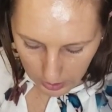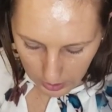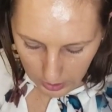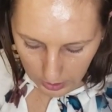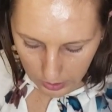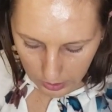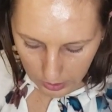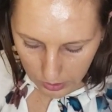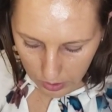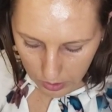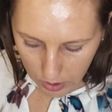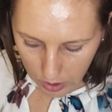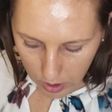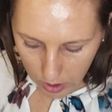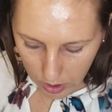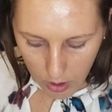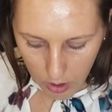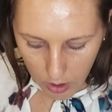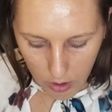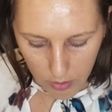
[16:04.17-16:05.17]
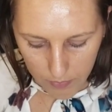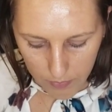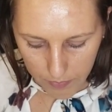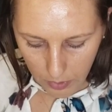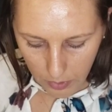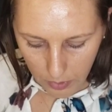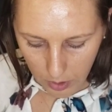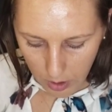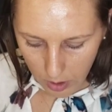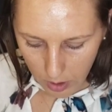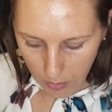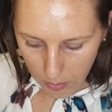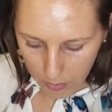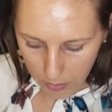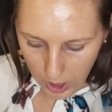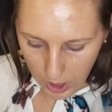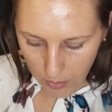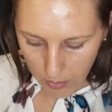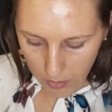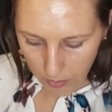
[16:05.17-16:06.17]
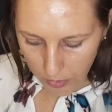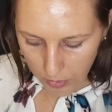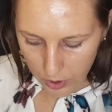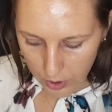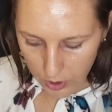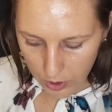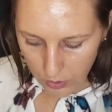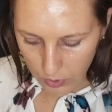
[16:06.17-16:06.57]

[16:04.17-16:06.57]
Answer: pump,